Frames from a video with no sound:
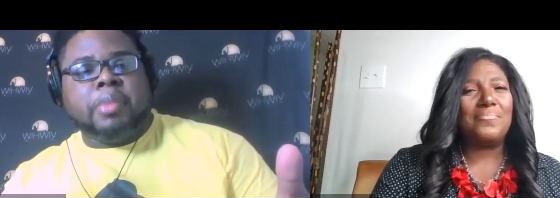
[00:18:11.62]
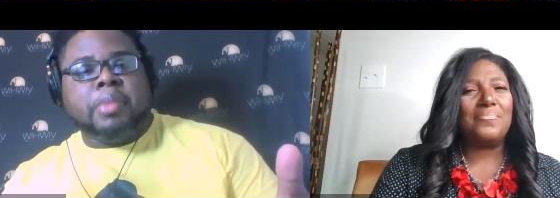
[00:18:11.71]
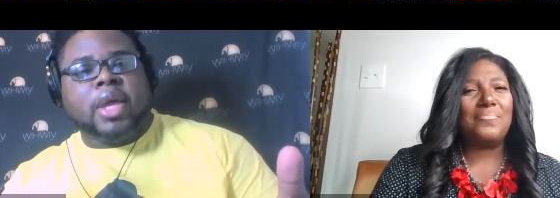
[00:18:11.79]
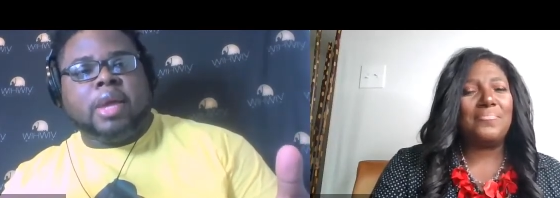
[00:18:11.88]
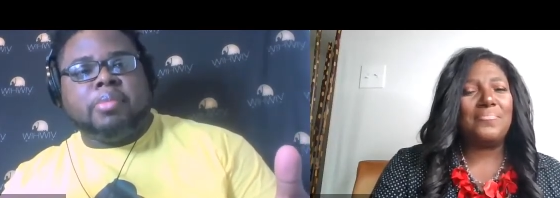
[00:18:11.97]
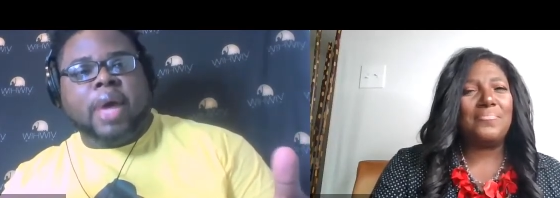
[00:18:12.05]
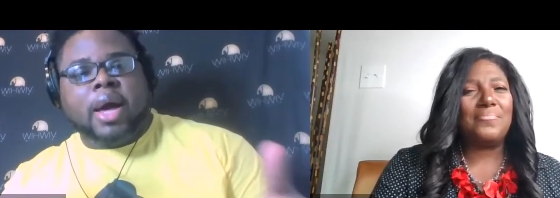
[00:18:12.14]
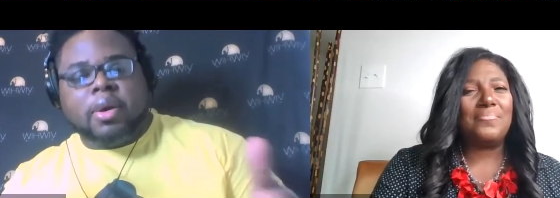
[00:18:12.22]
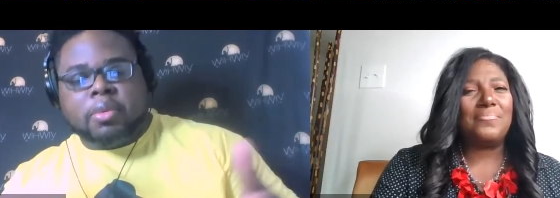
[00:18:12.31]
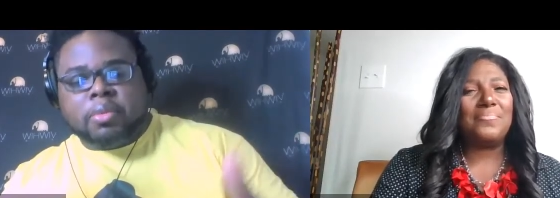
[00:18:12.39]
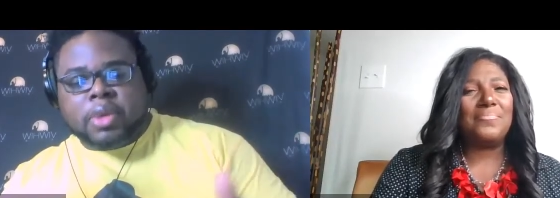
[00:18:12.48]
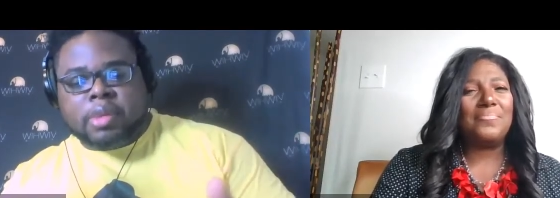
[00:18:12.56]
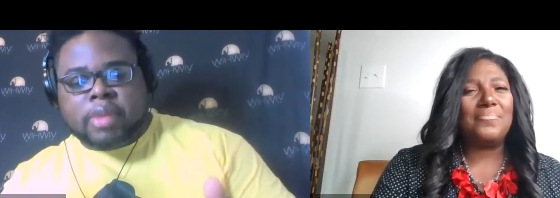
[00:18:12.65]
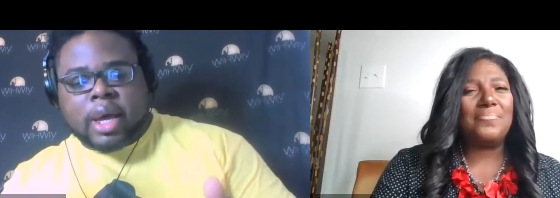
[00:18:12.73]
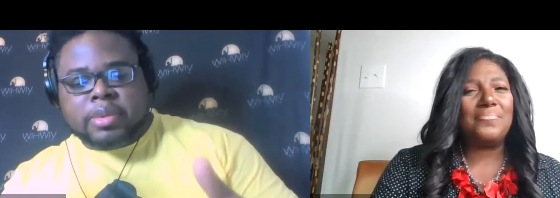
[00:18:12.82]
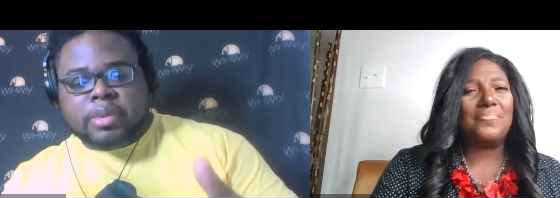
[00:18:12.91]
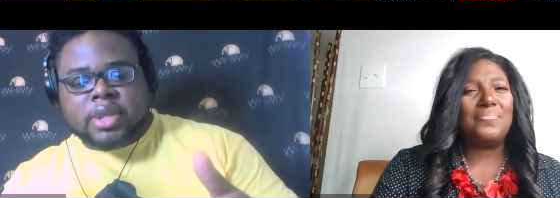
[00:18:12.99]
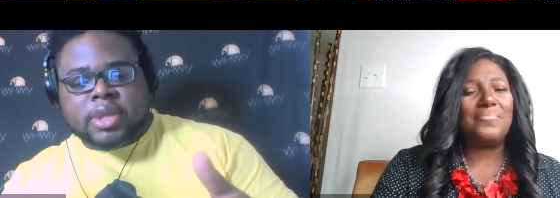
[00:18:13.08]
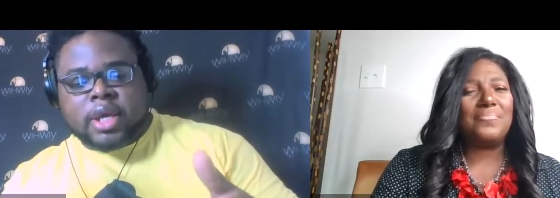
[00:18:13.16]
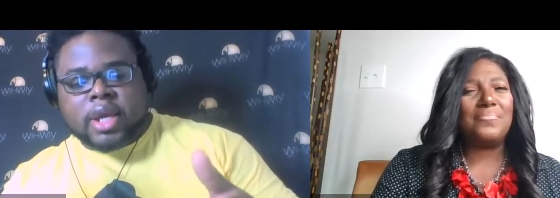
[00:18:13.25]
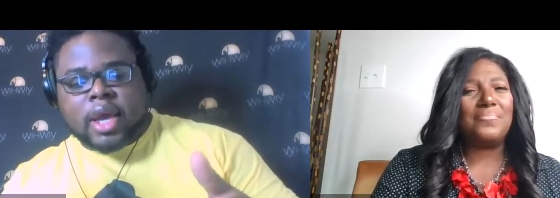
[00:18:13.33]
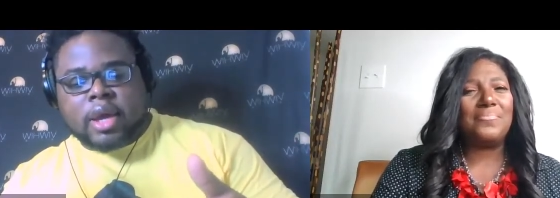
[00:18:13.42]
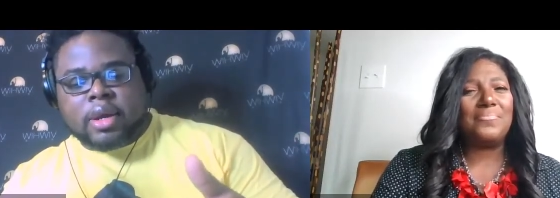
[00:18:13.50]
Speaker 1: me think about when the Bible said
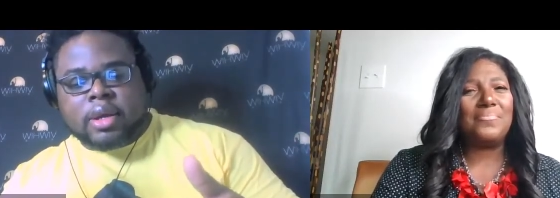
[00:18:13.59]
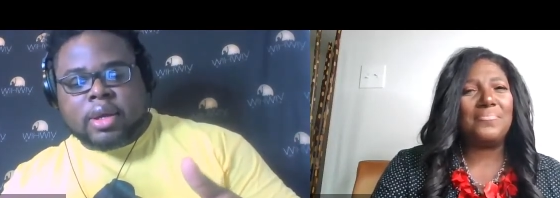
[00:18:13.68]
that